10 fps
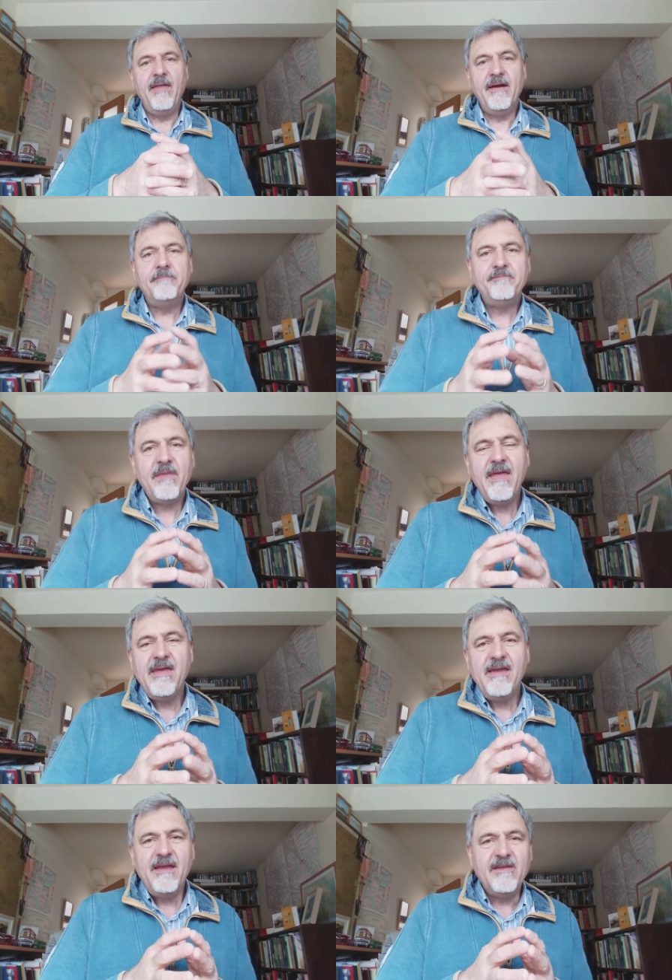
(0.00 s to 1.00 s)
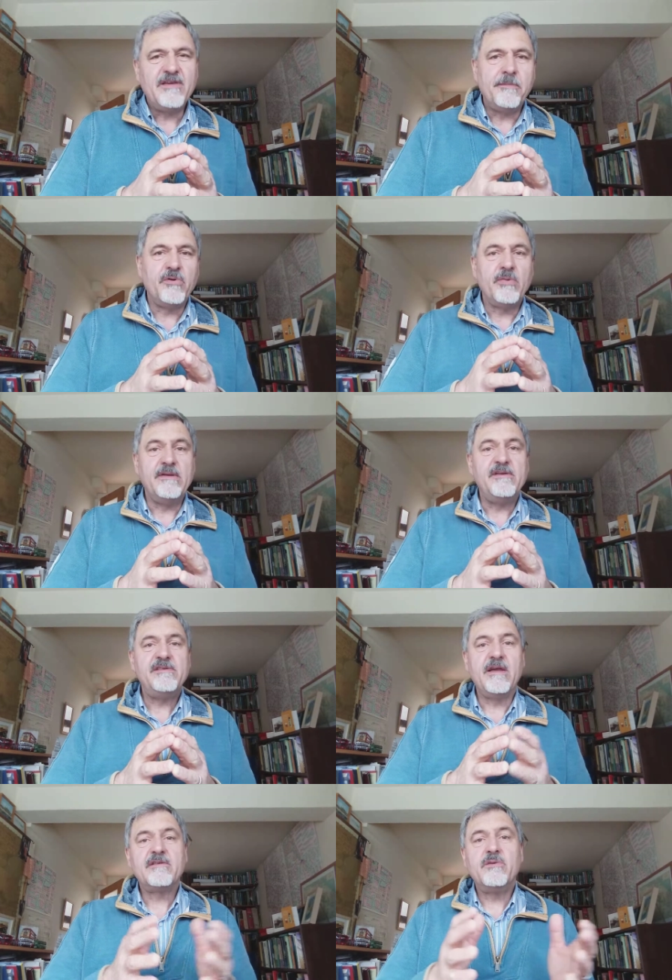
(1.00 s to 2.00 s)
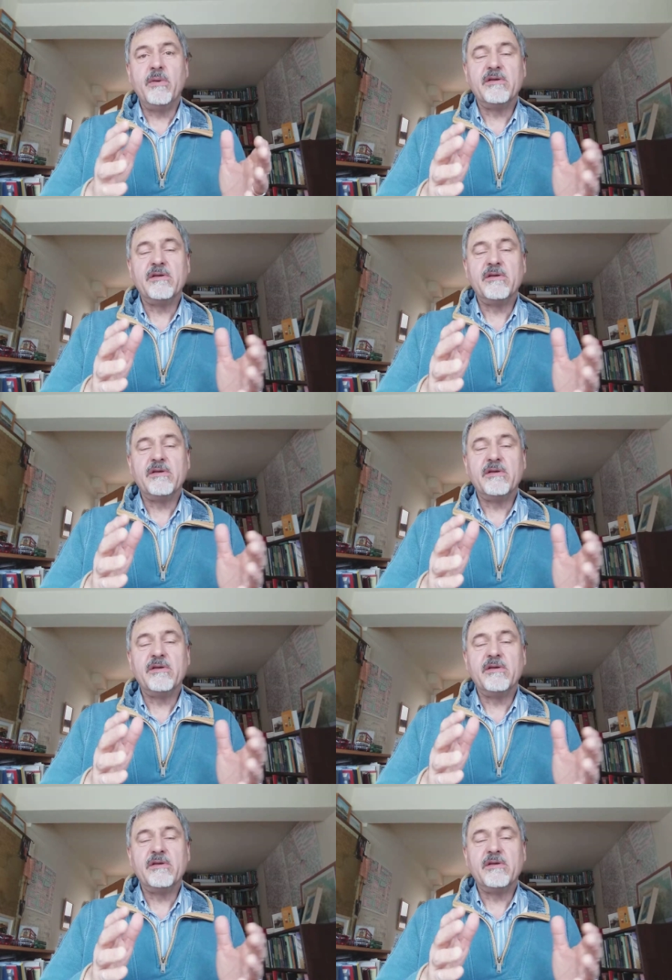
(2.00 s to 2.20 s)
Hi there. It's April 26th and